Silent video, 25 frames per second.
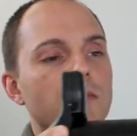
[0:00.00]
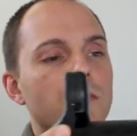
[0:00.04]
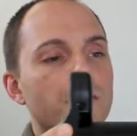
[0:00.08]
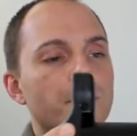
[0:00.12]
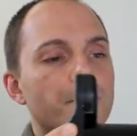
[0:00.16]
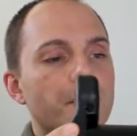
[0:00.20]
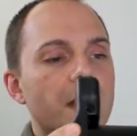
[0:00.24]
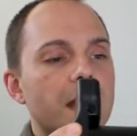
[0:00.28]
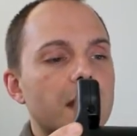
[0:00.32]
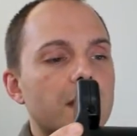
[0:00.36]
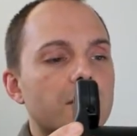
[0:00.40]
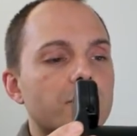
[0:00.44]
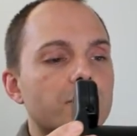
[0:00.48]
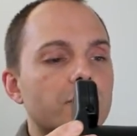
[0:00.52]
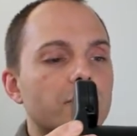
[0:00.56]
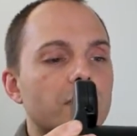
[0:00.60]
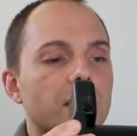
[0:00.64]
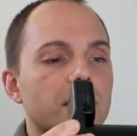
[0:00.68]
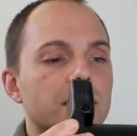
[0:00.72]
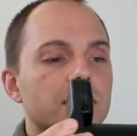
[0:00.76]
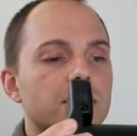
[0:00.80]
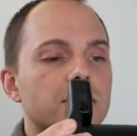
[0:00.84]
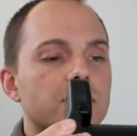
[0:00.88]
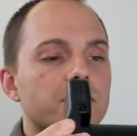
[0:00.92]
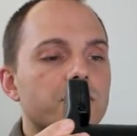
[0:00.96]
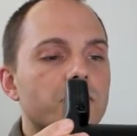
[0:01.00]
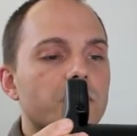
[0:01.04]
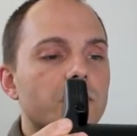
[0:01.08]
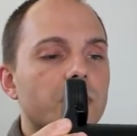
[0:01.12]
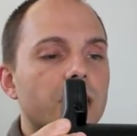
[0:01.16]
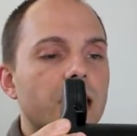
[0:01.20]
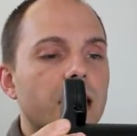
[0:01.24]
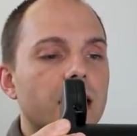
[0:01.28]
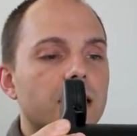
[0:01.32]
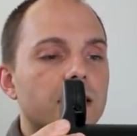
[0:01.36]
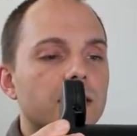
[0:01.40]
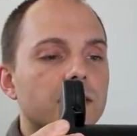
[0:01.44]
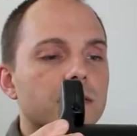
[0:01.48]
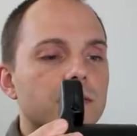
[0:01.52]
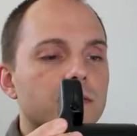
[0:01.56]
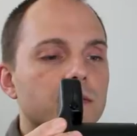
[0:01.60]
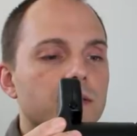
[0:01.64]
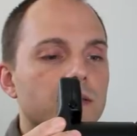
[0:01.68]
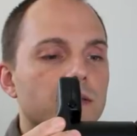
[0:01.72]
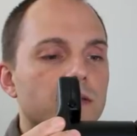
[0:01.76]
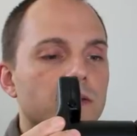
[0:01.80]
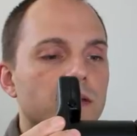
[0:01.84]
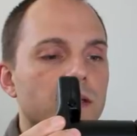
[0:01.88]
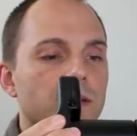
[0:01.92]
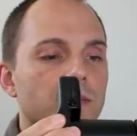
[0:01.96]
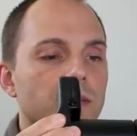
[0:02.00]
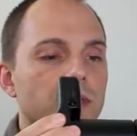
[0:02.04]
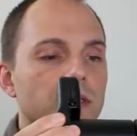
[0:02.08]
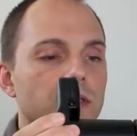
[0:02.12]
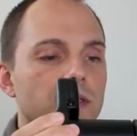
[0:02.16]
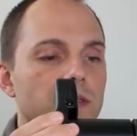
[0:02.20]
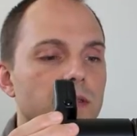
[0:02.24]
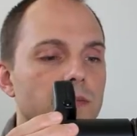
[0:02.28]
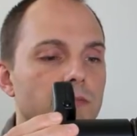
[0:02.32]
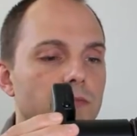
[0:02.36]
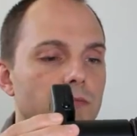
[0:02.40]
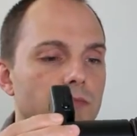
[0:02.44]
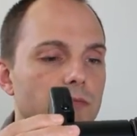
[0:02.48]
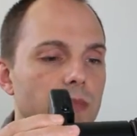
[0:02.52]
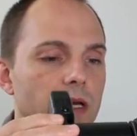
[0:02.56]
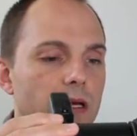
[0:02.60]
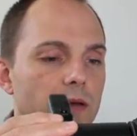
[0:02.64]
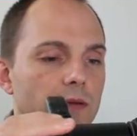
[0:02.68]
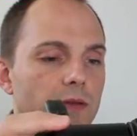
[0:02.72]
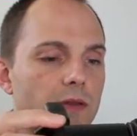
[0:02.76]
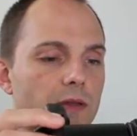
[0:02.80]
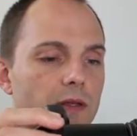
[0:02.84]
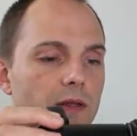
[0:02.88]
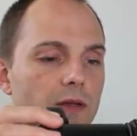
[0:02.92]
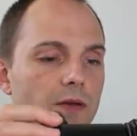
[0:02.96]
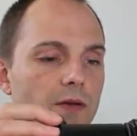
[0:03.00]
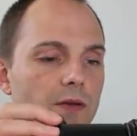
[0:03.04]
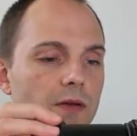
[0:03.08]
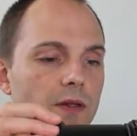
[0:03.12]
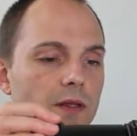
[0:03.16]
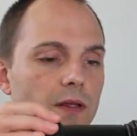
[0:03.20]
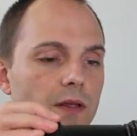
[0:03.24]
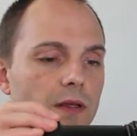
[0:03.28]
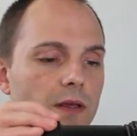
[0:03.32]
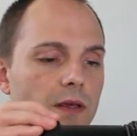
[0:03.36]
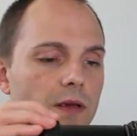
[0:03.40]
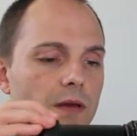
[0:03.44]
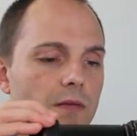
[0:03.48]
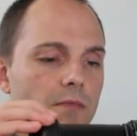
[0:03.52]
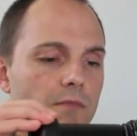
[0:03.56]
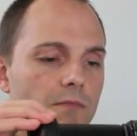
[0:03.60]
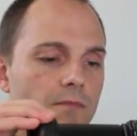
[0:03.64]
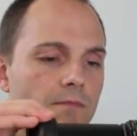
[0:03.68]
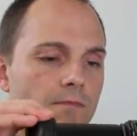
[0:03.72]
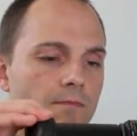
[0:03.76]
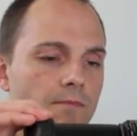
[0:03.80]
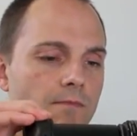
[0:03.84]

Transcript: macro lens from Canon. So let me just mount that on here.